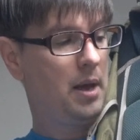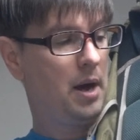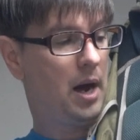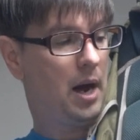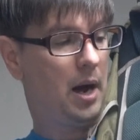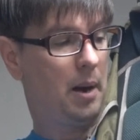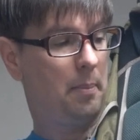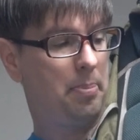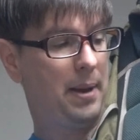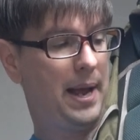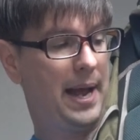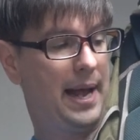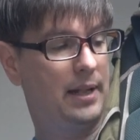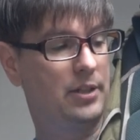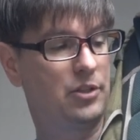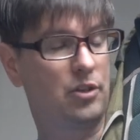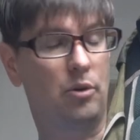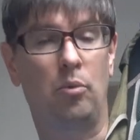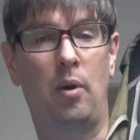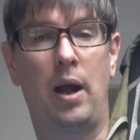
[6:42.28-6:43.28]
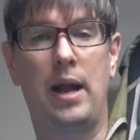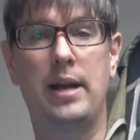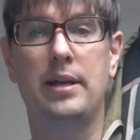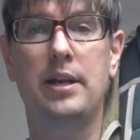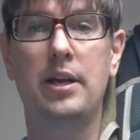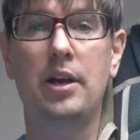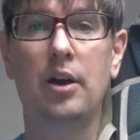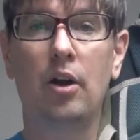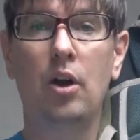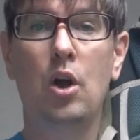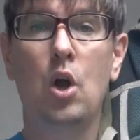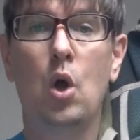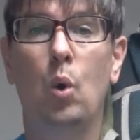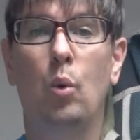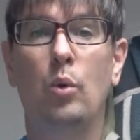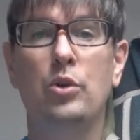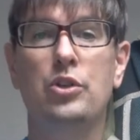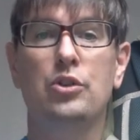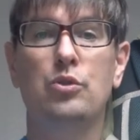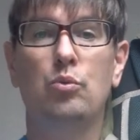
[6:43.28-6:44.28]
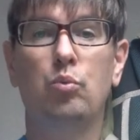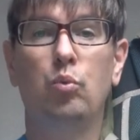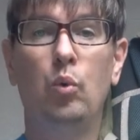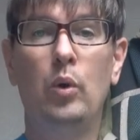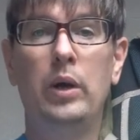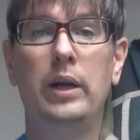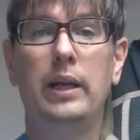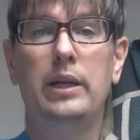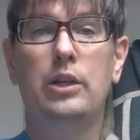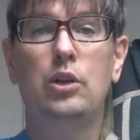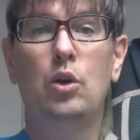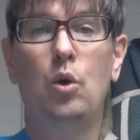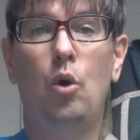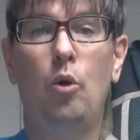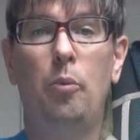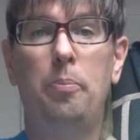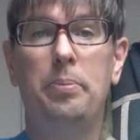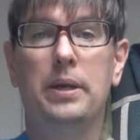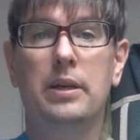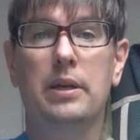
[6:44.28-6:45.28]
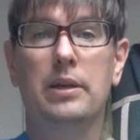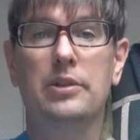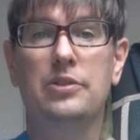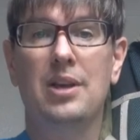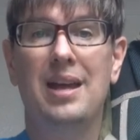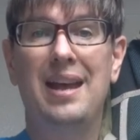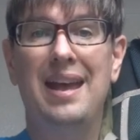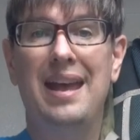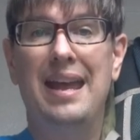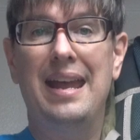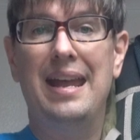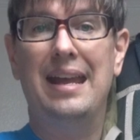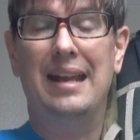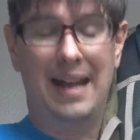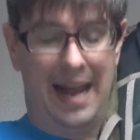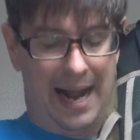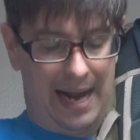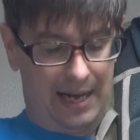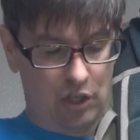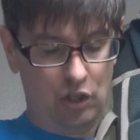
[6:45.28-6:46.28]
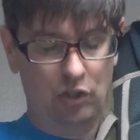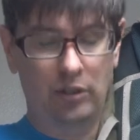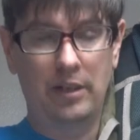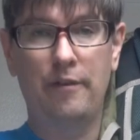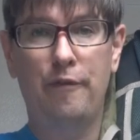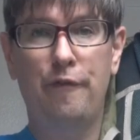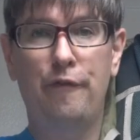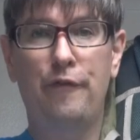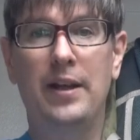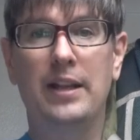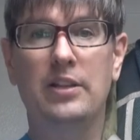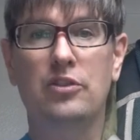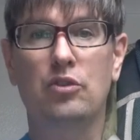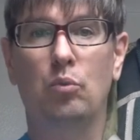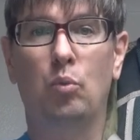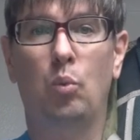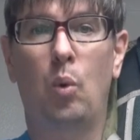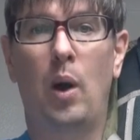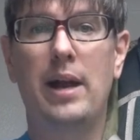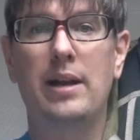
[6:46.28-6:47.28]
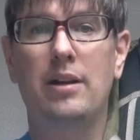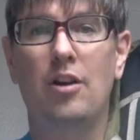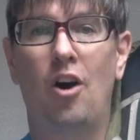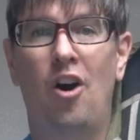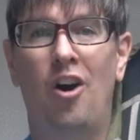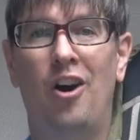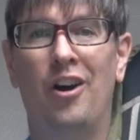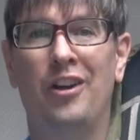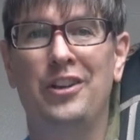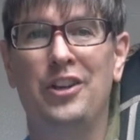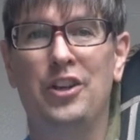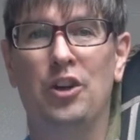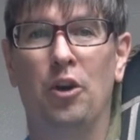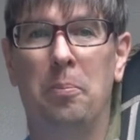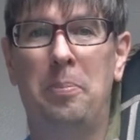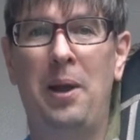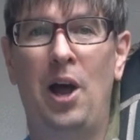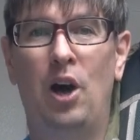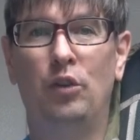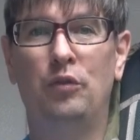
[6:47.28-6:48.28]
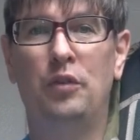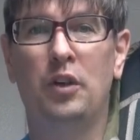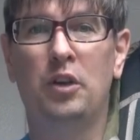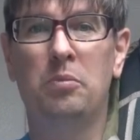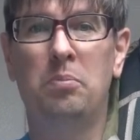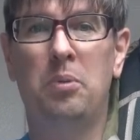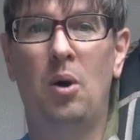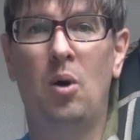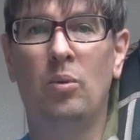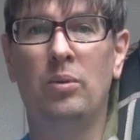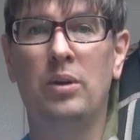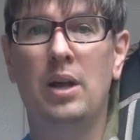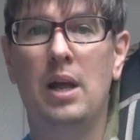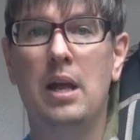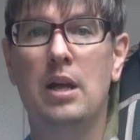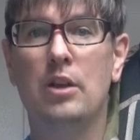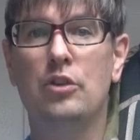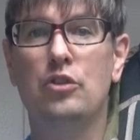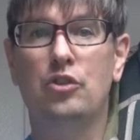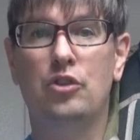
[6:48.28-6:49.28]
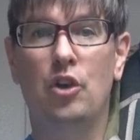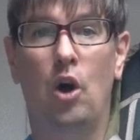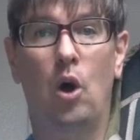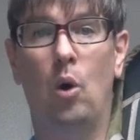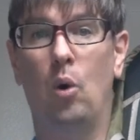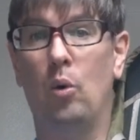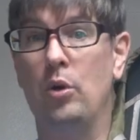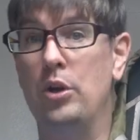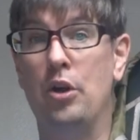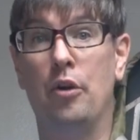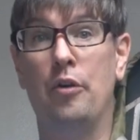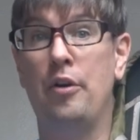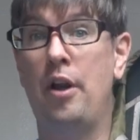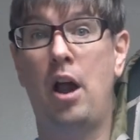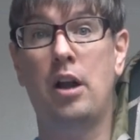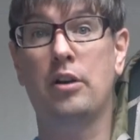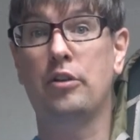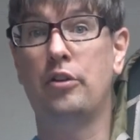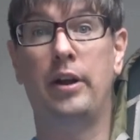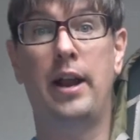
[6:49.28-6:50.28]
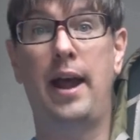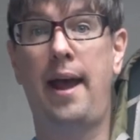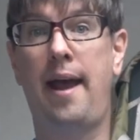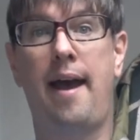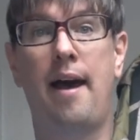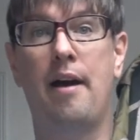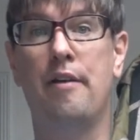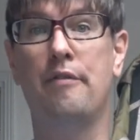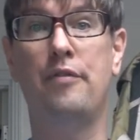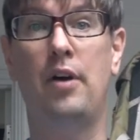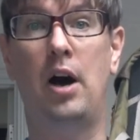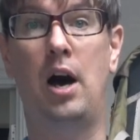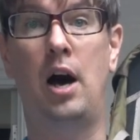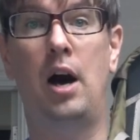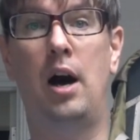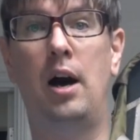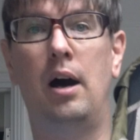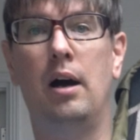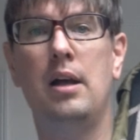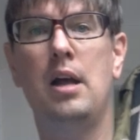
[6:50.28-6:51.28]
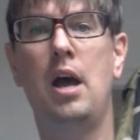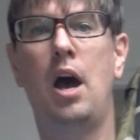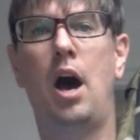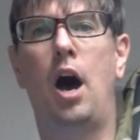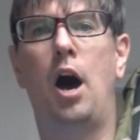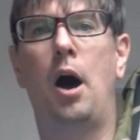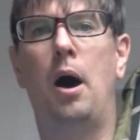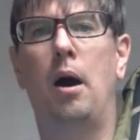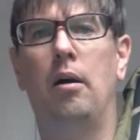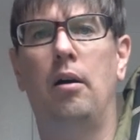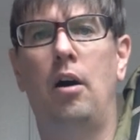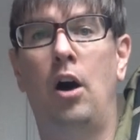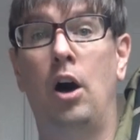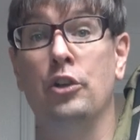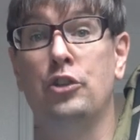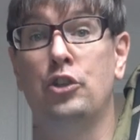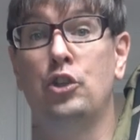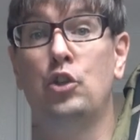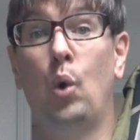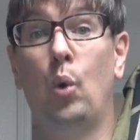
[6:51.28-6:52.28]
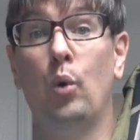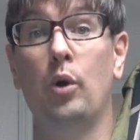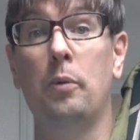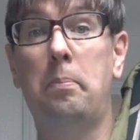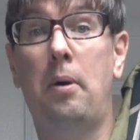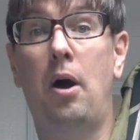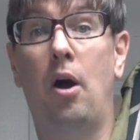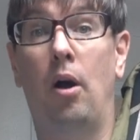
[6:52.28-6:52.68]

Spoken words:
pads right here, which is really cool because it actually fits right on your pelvic bone, so you're not going to have a sore